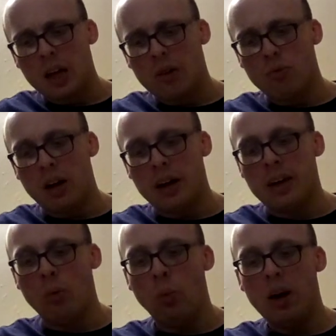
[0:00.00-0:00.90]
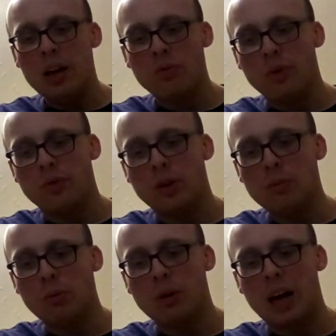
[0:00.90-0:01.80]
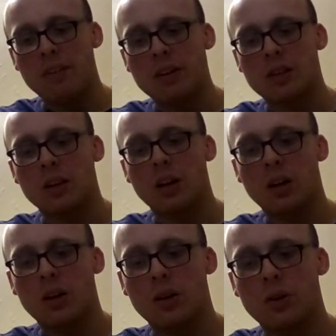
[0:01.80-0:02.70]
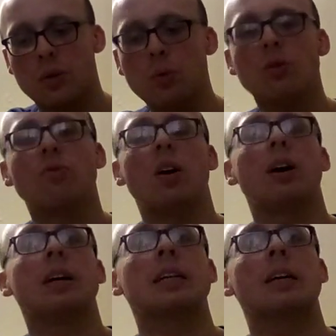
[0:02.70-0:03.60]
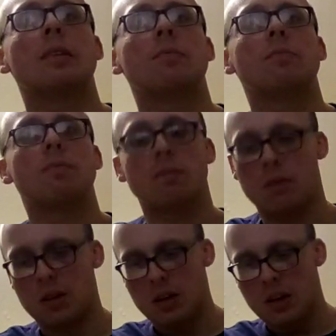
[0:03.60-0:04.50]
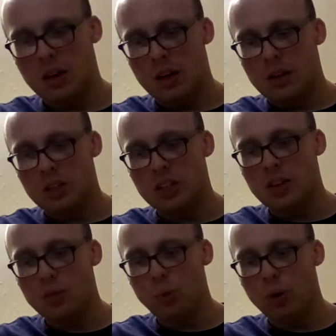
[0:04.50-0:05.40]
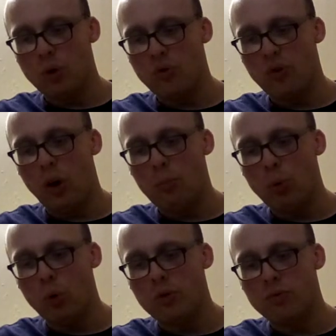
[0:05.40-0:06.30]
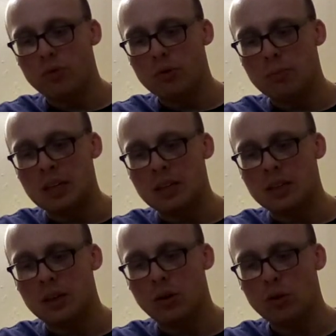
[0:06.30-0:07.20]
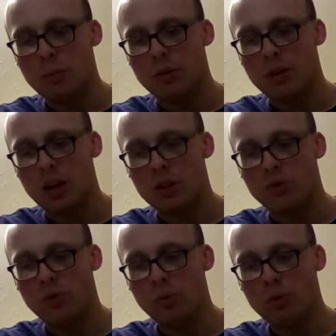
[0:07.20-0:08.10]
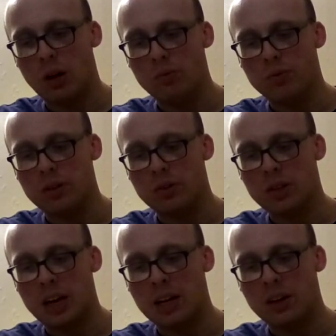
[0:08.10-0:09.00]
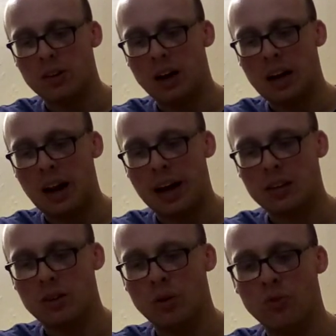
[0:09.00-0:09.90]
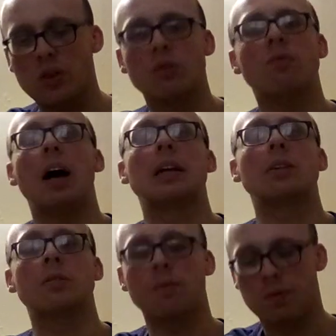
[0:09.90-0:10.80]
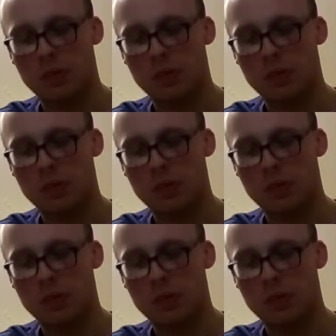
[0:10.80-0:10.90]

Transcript: Right, a wife of noble character, who can find? She is worth far more than rubies. Her husband has full confidence in her and lacks nothing of value.